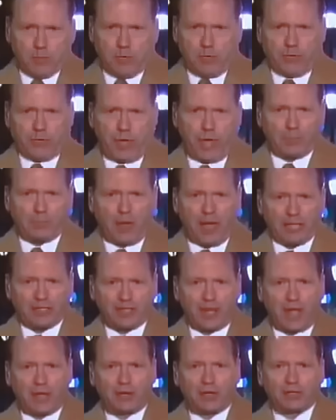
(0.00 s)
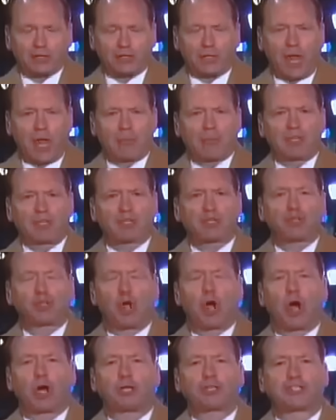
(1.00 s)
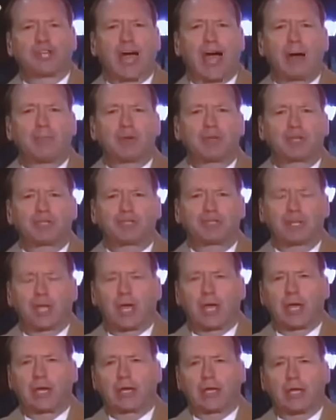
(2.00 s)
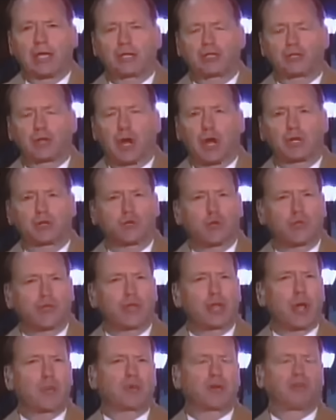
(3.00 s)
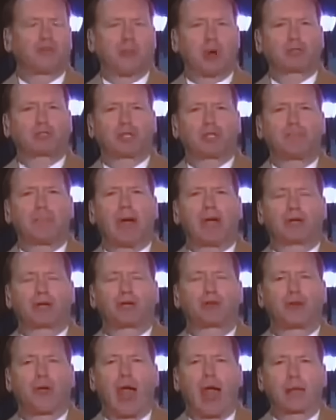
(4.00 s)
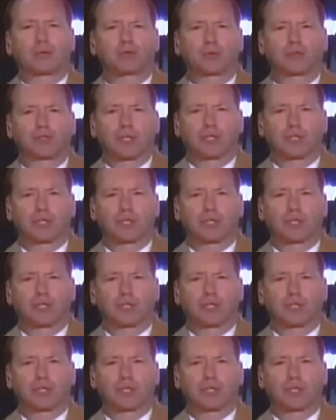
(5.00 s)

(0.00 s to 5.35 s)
Bill, the young bystander, his name is Shawn Thomas, and he is charged with a number of mostly minor crimes.